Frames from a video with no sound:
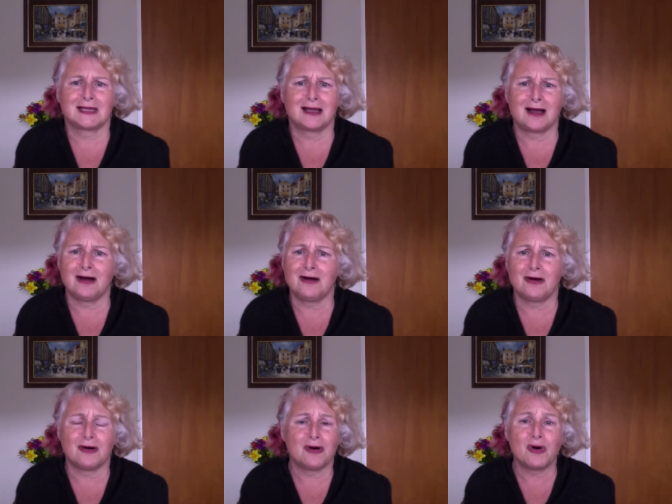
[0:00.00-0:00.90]

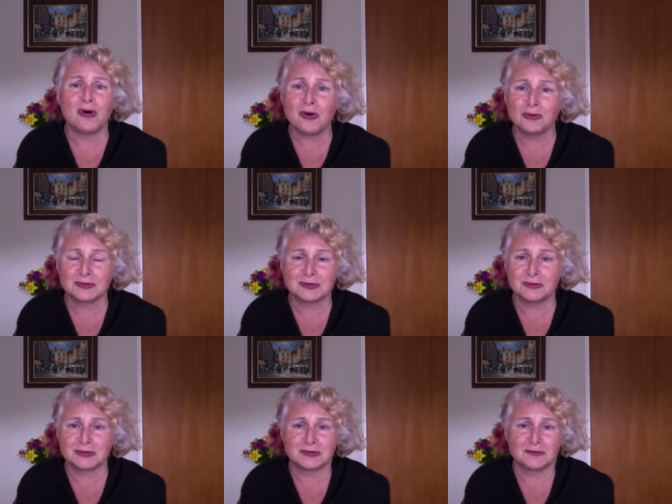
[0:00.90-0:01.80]
all
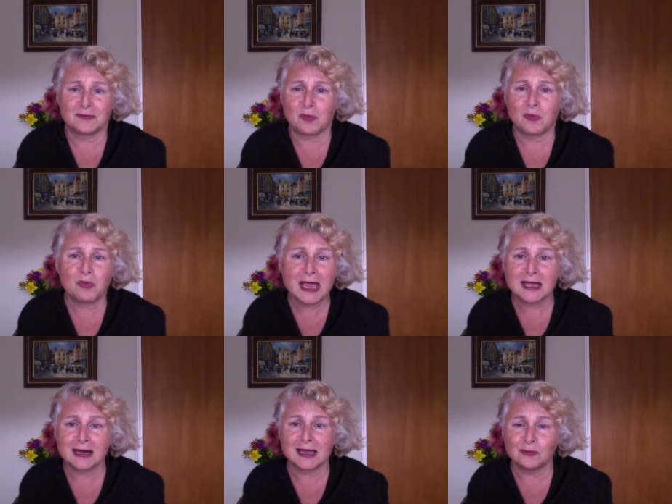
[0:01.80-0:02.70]
sorts of
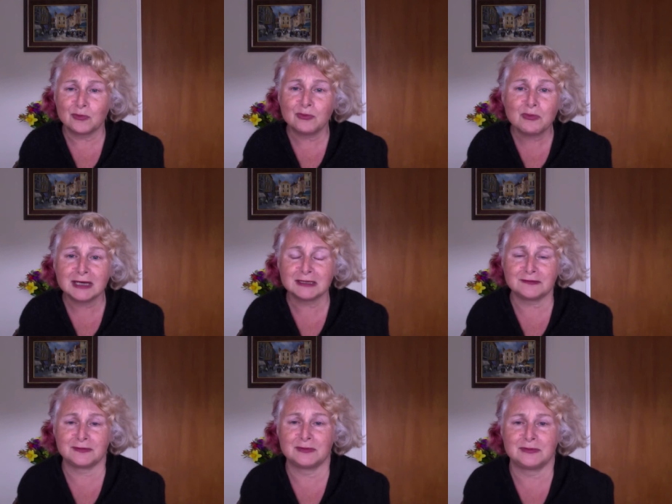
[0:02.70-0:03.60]
weird and
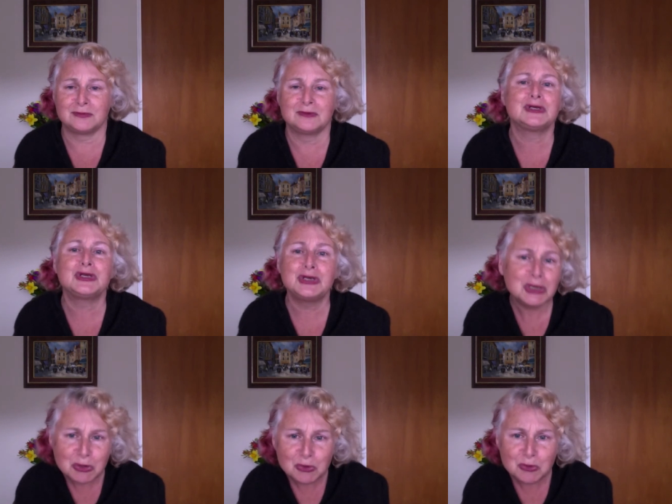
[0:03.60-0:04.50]
wonderful
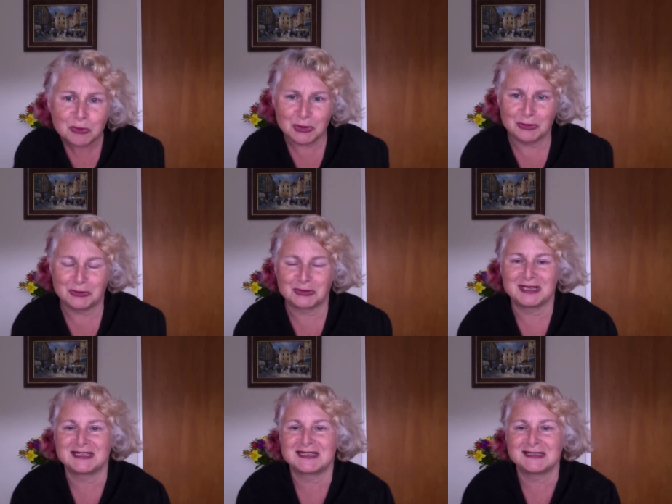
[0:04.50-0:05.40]
new
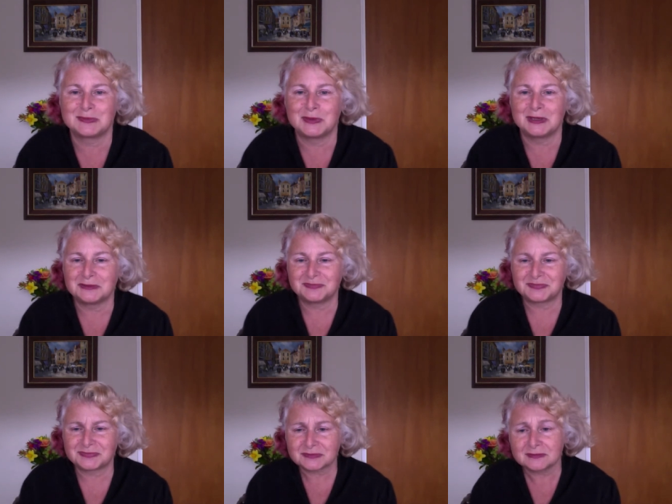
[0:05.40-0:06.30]
nutrients as well.
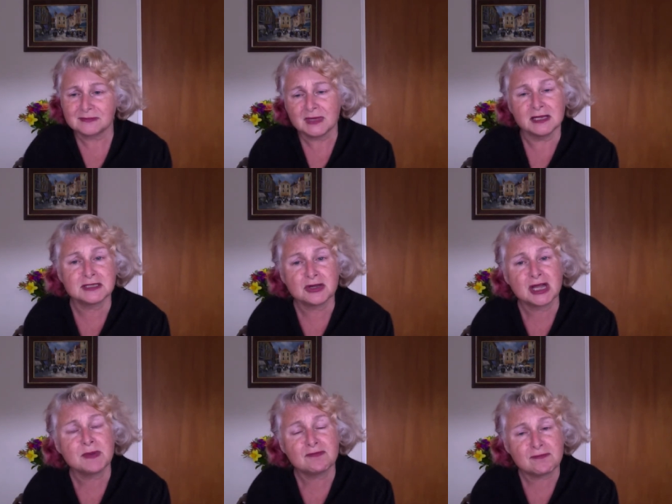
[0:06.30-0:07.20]
So it
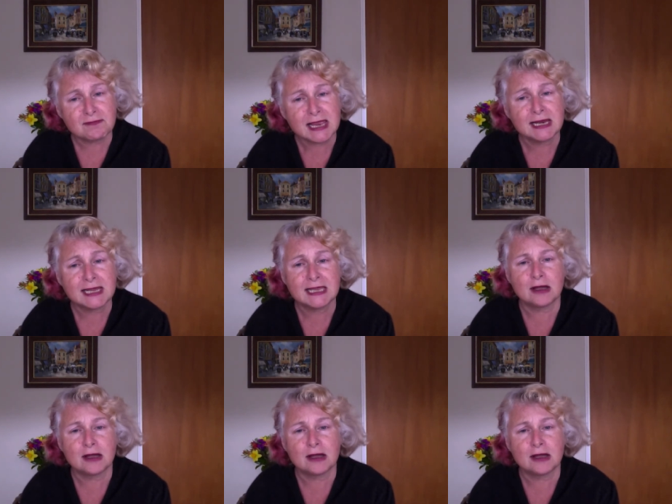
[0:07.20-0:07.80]
can be really